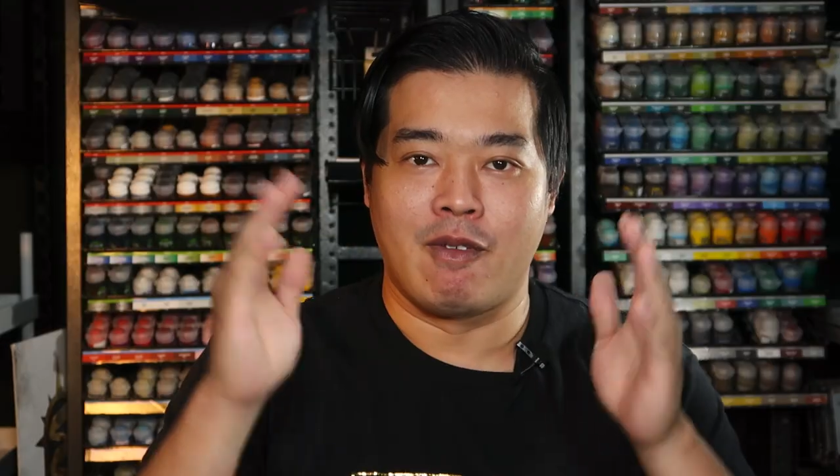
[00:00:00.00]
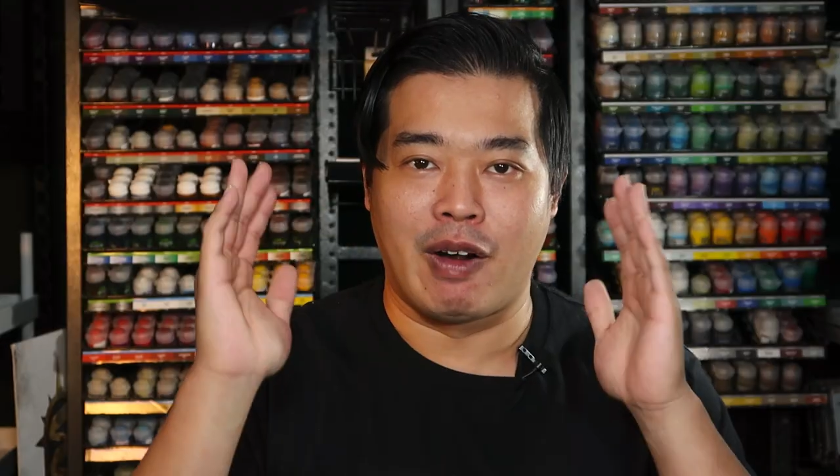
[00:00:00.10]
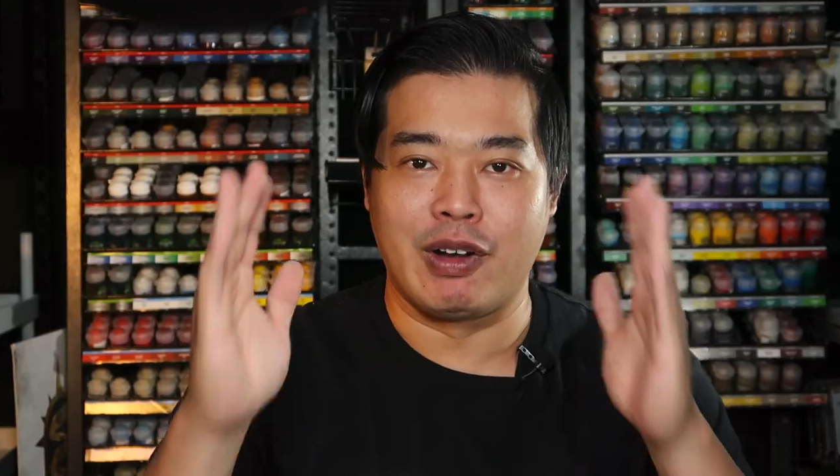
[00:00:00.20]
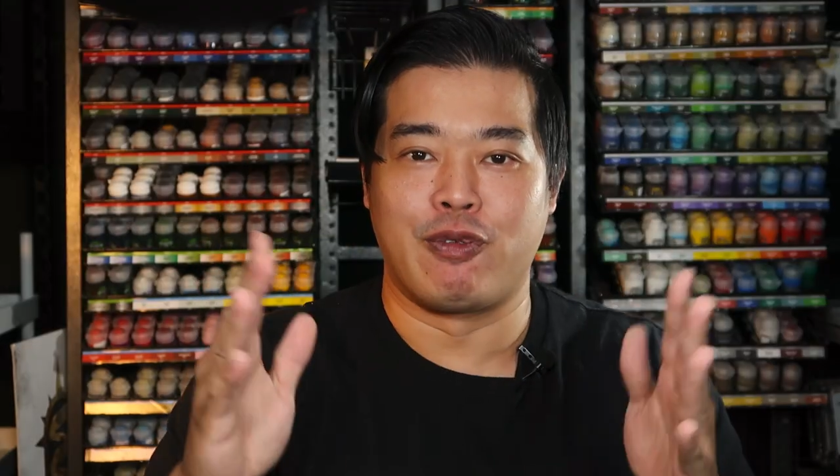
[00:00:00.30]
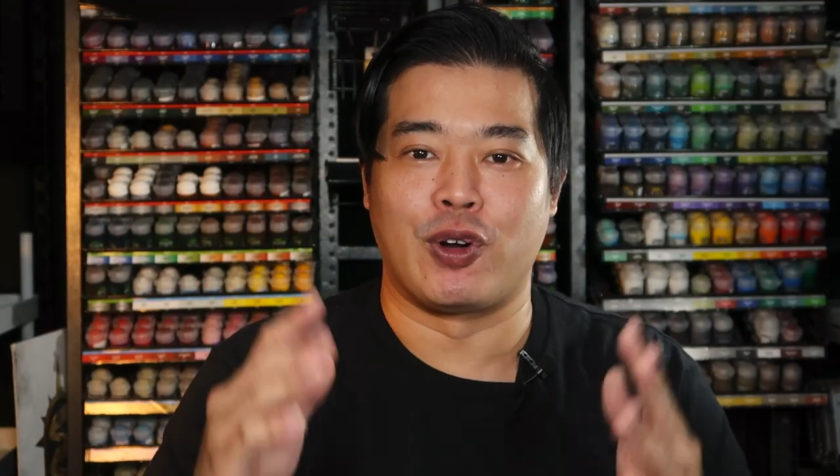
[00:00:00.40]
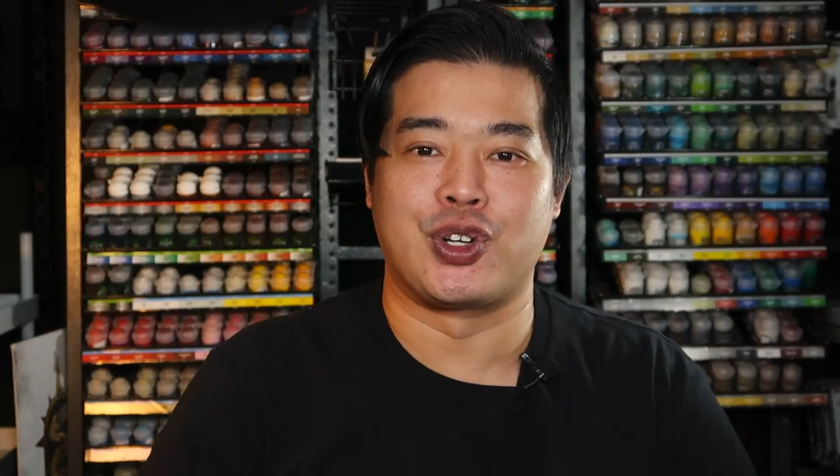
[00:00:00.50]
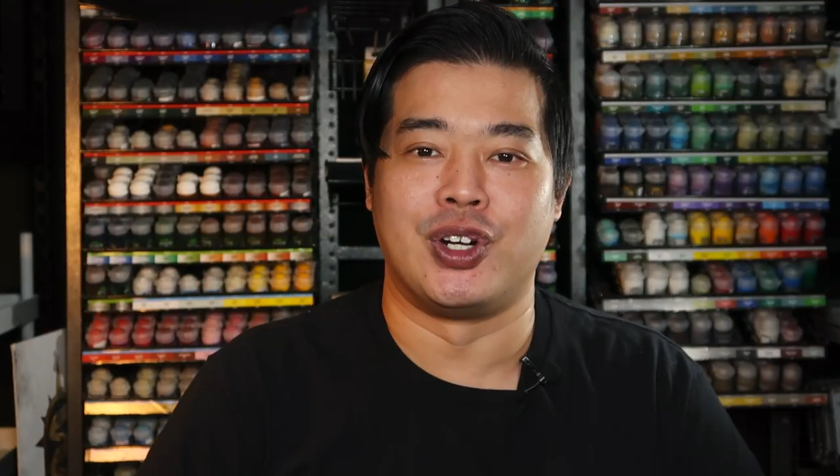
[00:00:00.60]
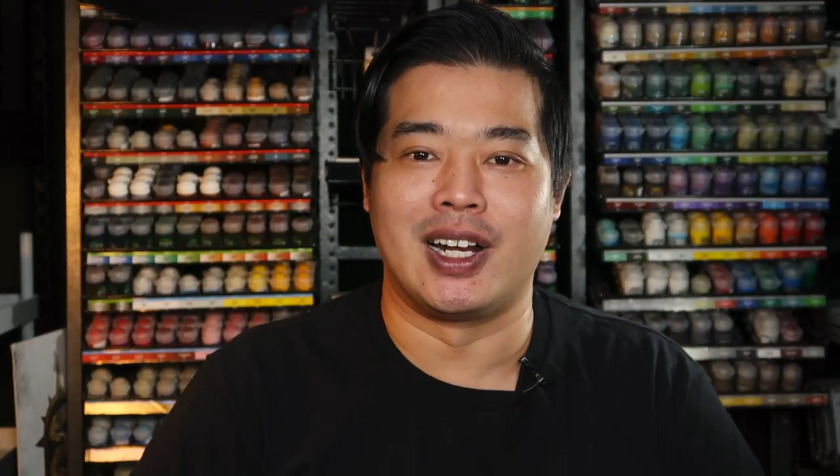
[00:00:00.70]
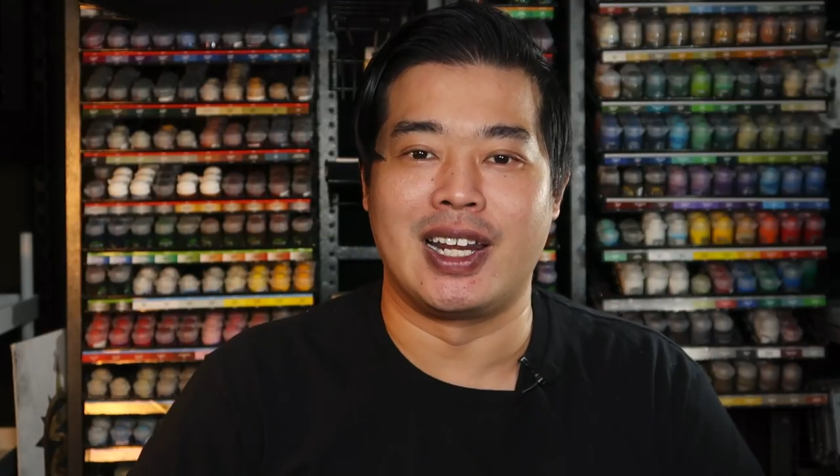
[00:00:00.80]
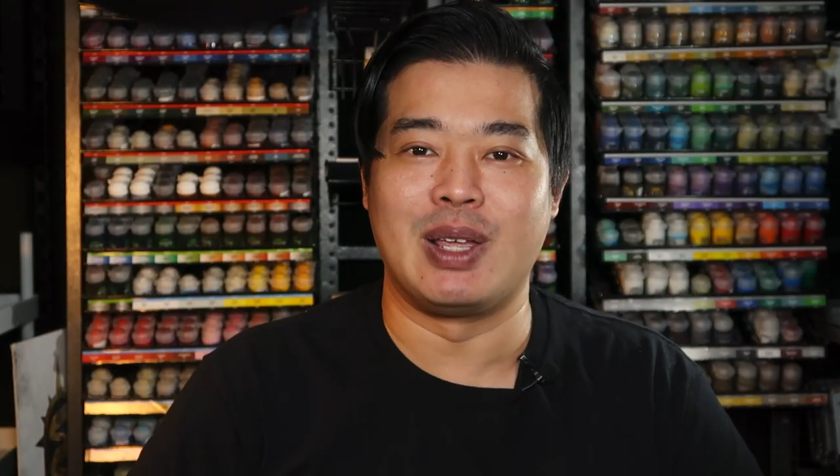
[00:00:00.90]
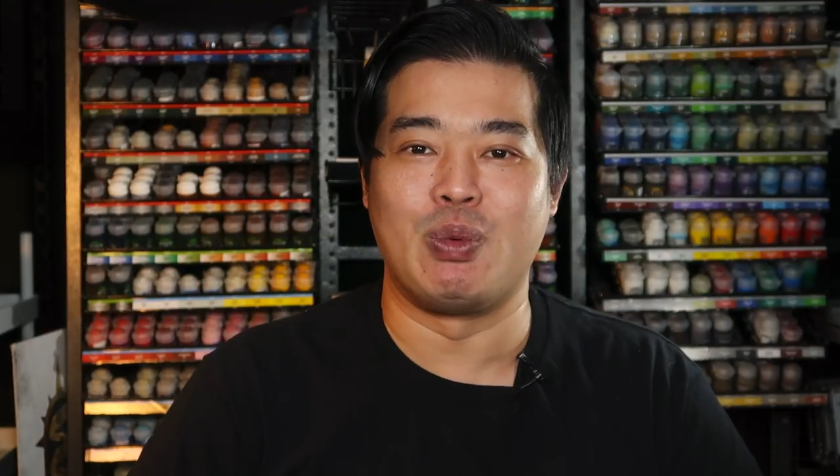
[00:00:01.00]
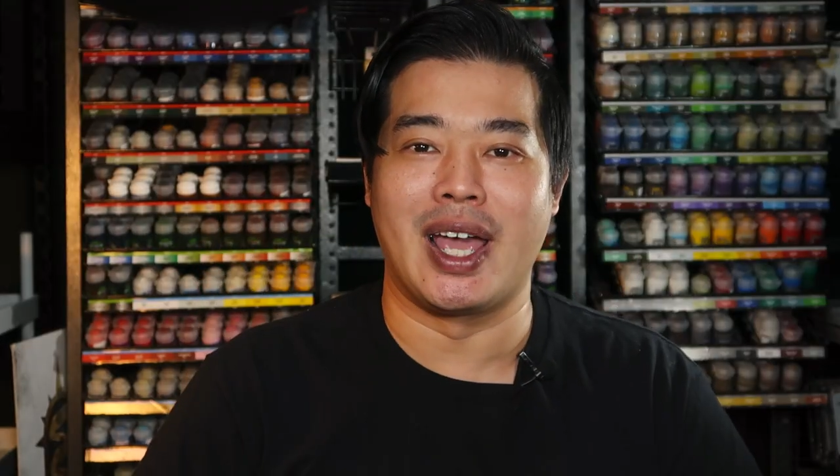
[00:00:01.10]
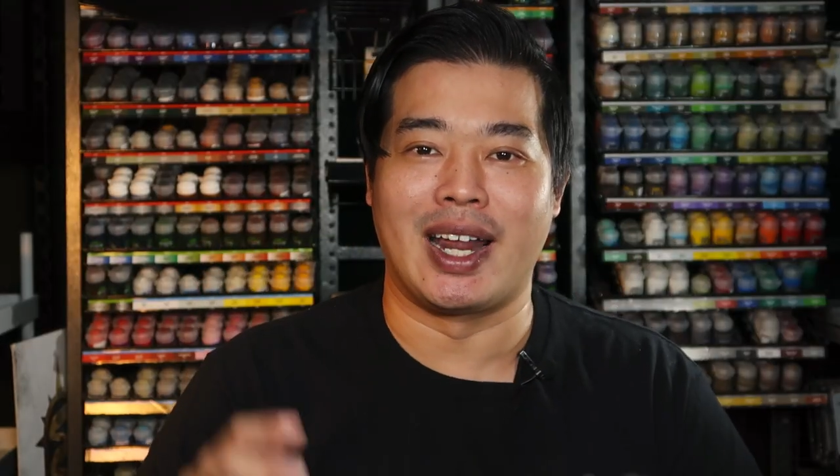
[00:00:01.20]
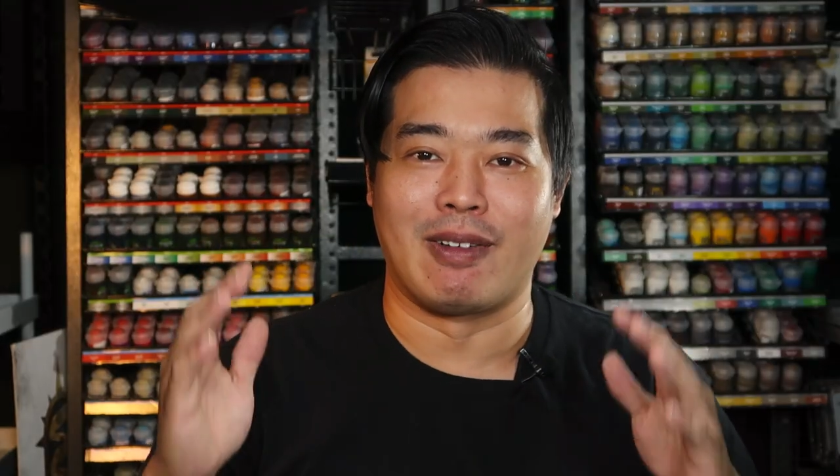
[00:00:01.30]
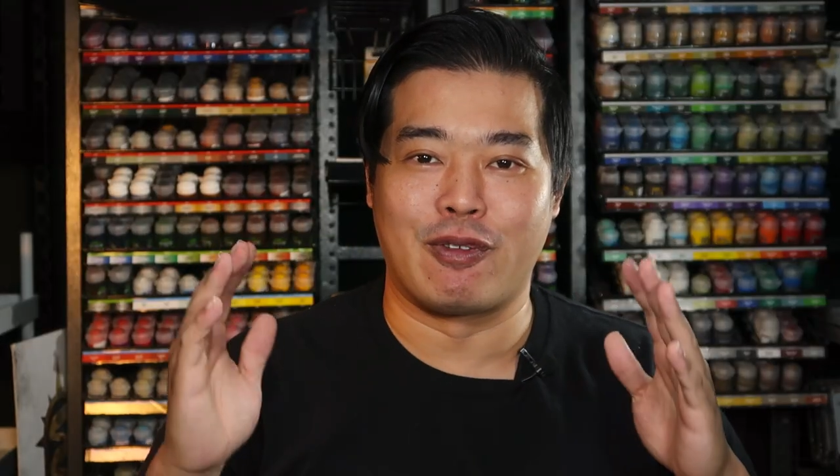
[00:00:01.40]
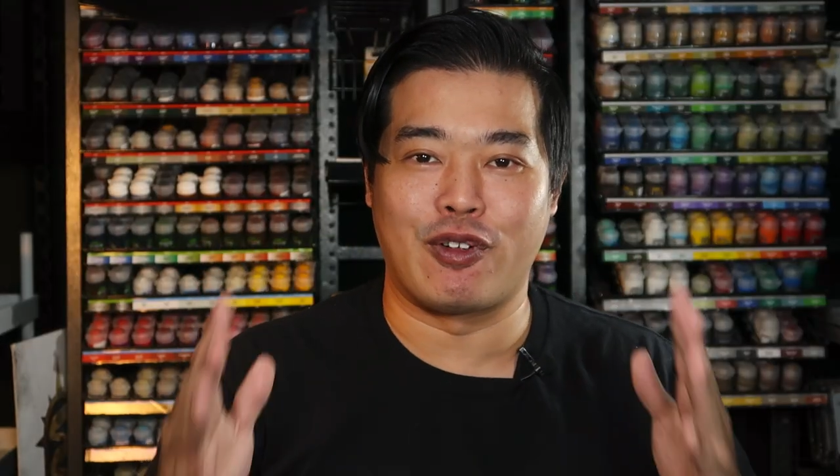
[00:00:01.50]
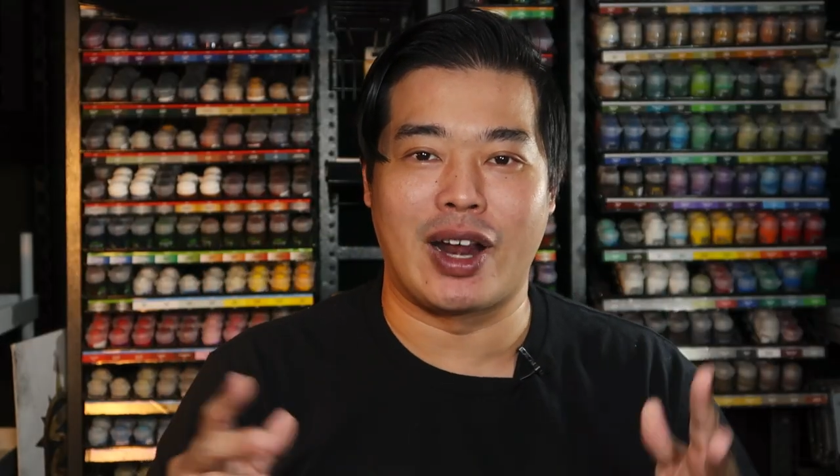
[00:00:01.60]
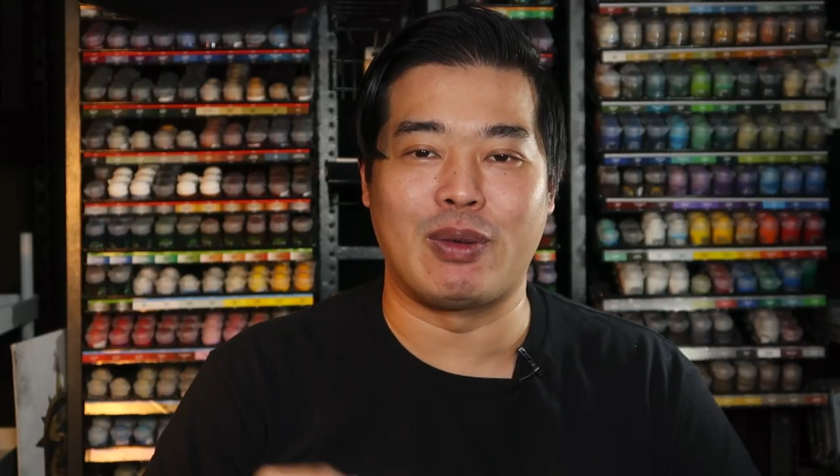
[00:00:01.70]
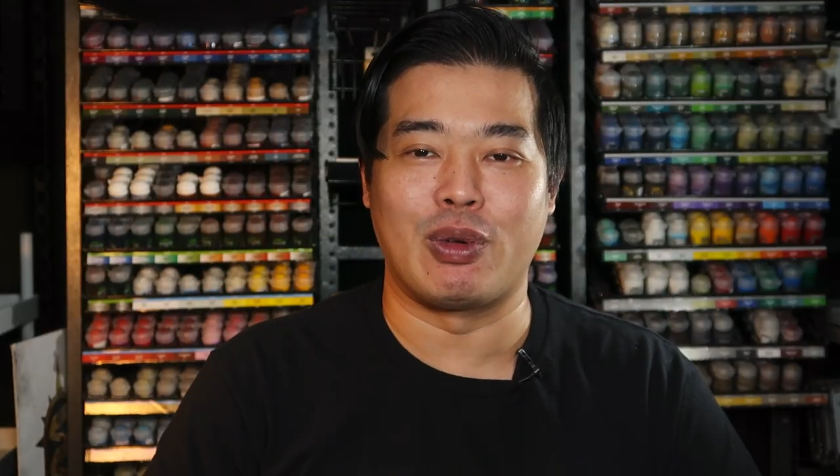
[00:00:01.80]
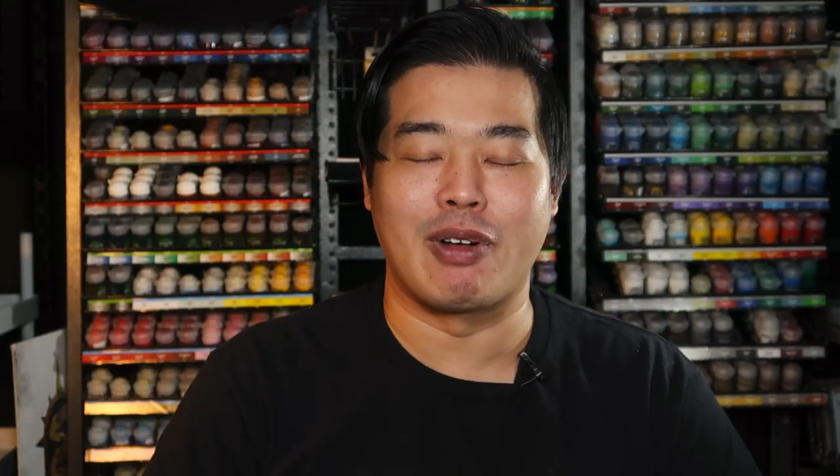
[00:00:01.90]
Very fortunately, we had a
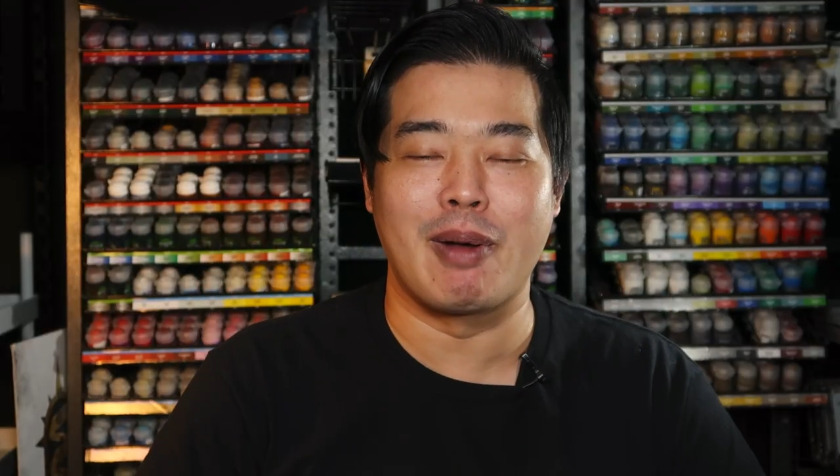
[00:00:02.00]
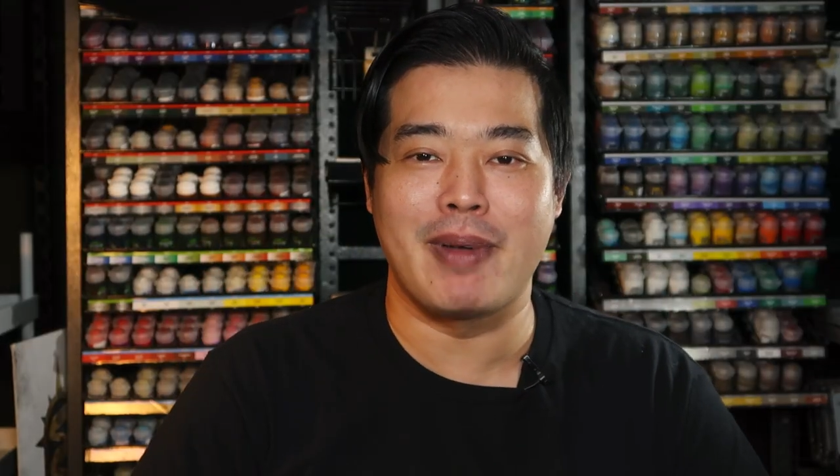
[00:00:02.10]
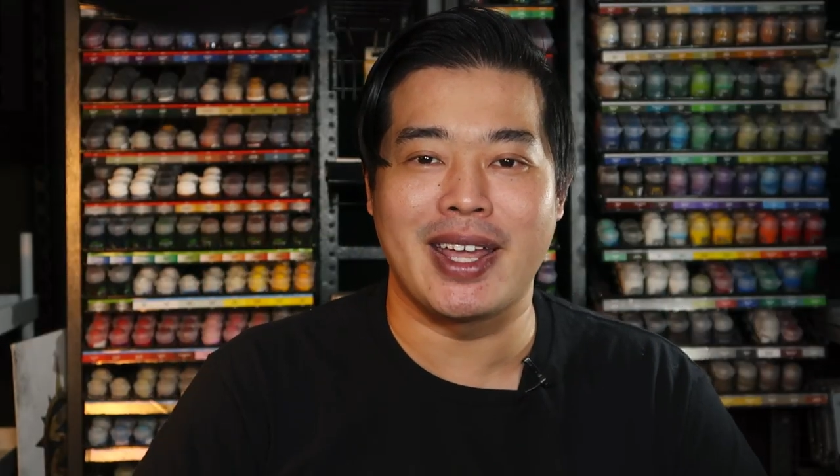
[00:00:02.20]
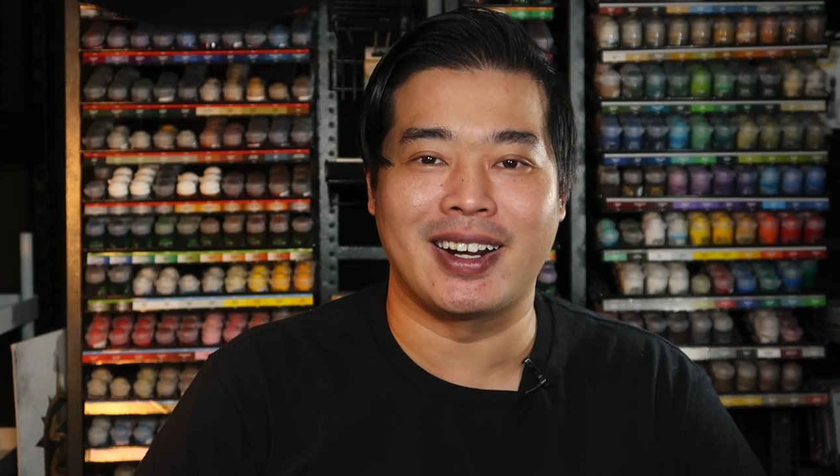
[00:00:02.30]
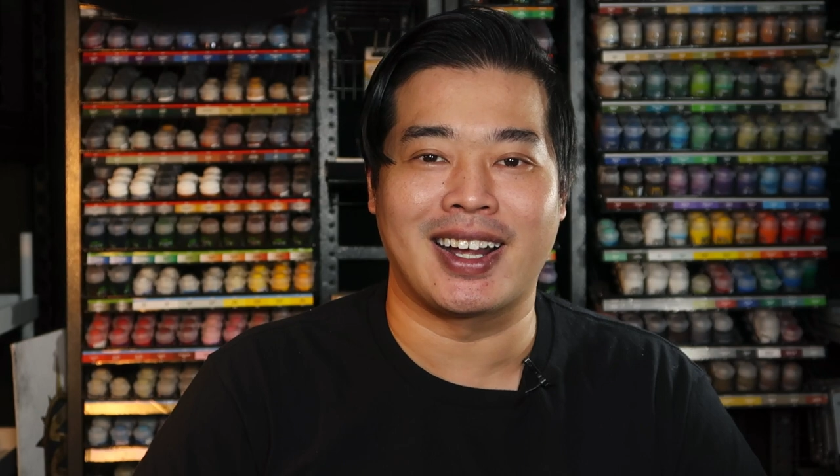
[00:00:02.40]
friend with a paid